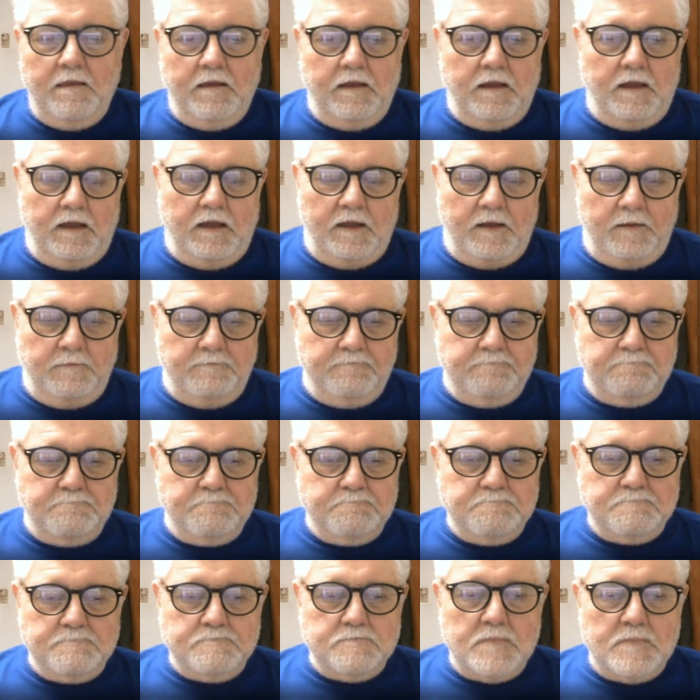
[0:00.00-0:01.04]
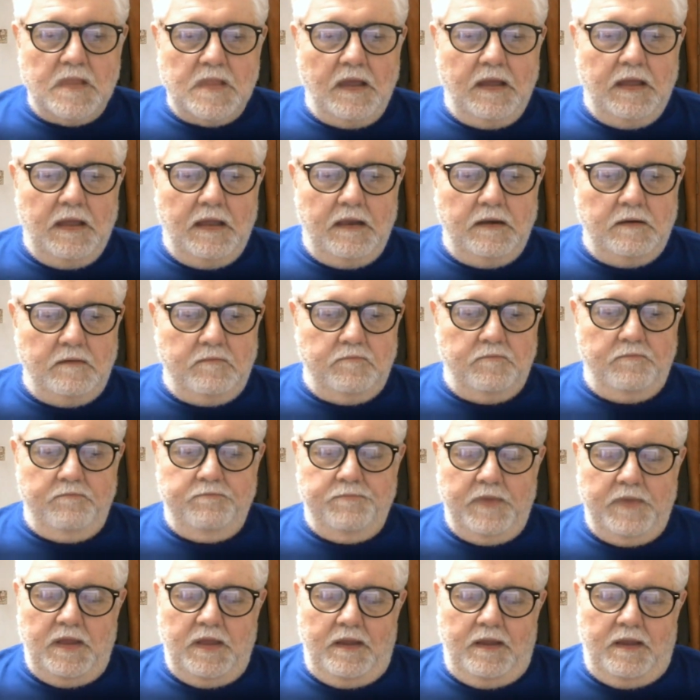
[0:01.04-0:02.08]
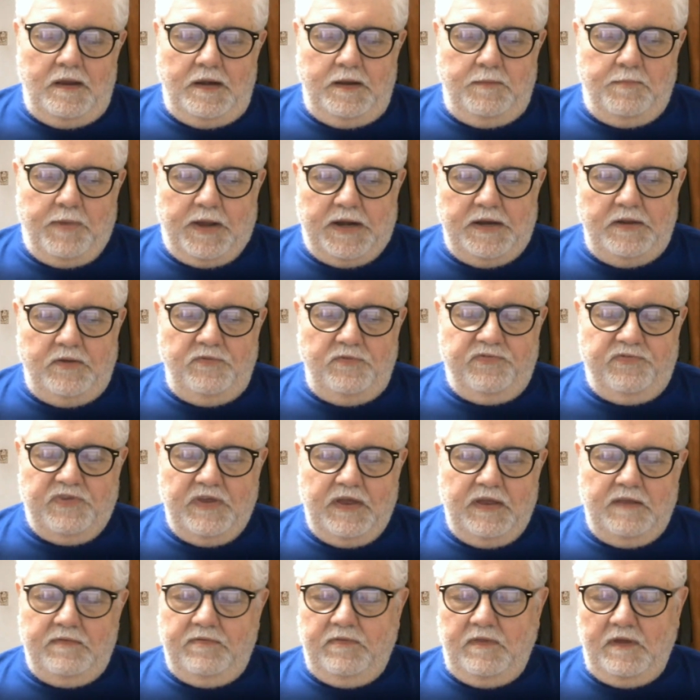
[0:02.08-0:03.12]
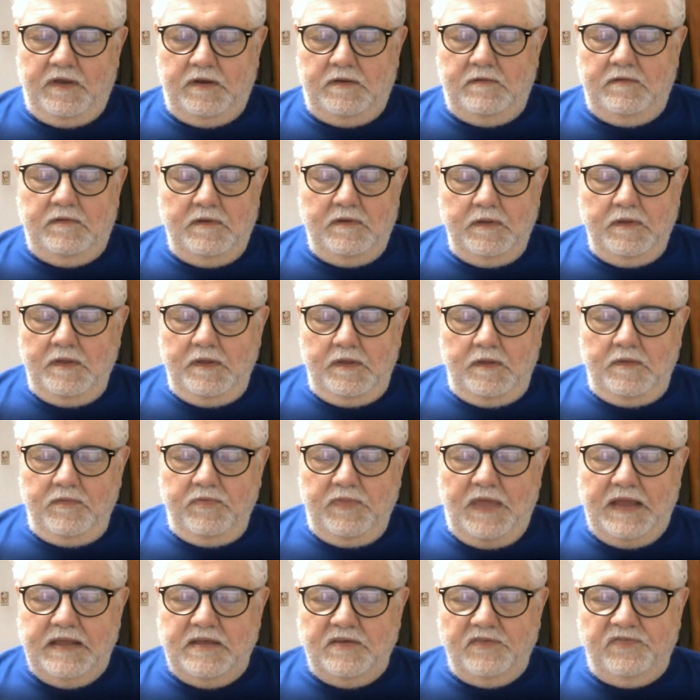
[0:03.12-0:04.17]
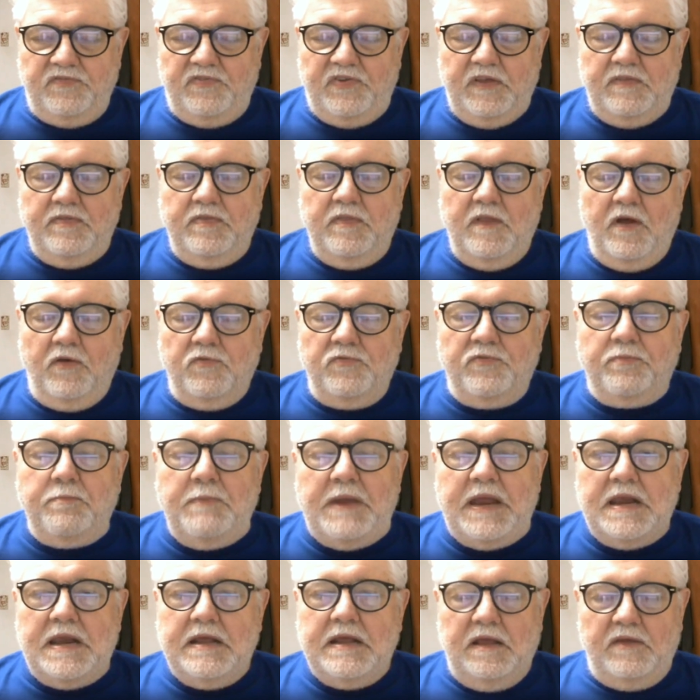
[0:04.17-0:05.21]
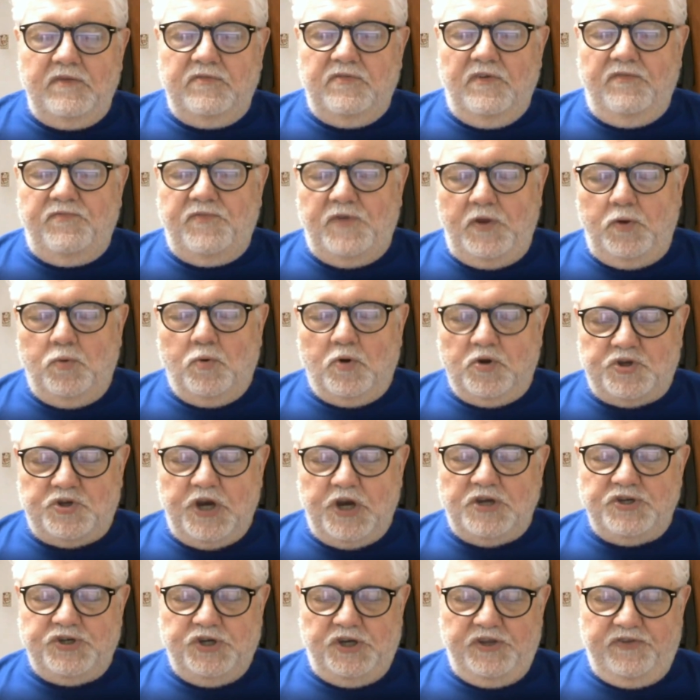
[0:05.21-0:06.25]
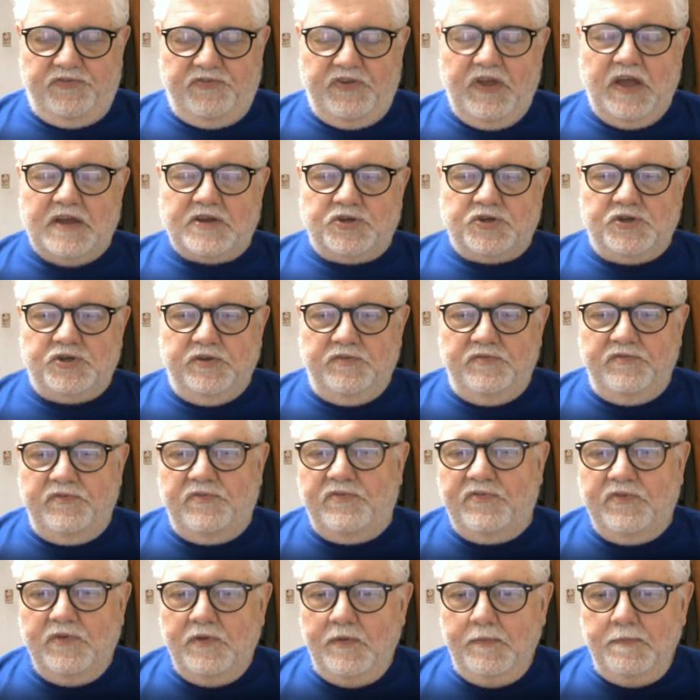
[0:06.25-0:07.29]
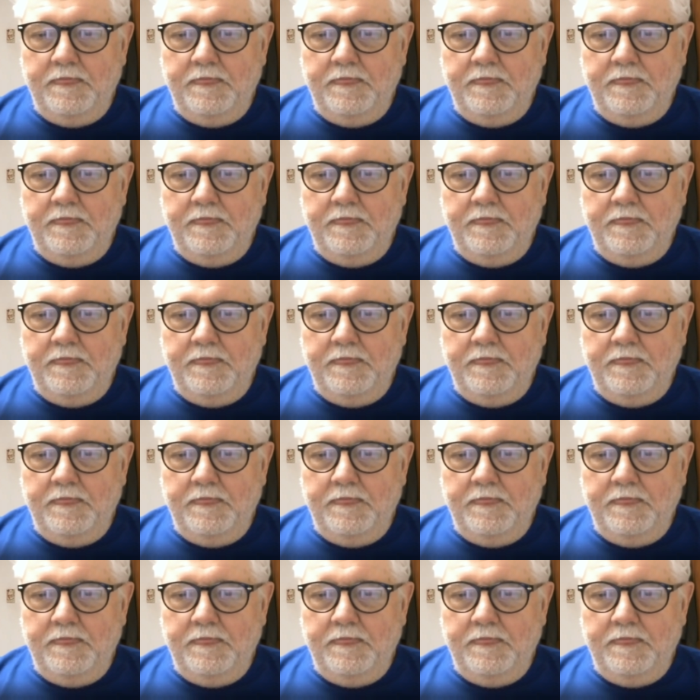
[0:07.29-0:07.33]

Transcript: And anybody who said that they could sit in those meetings if you were judging sections,